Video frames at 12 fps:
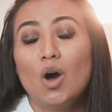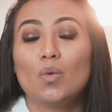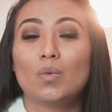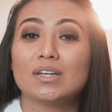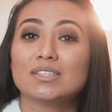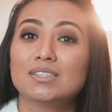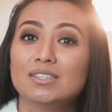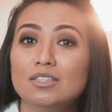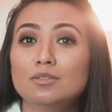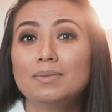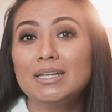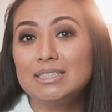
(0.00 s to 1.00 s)
while still
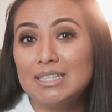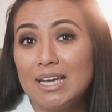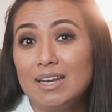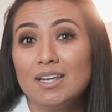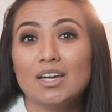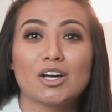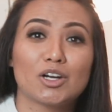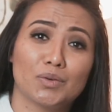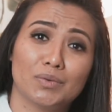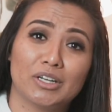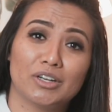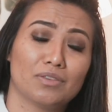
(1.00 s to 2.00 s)
maintaining a
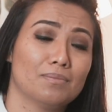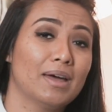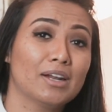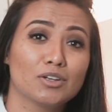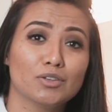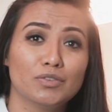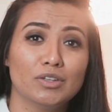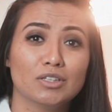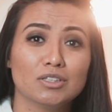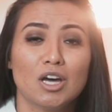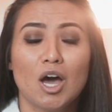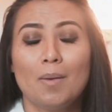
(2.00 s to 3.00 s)
career in the medical field,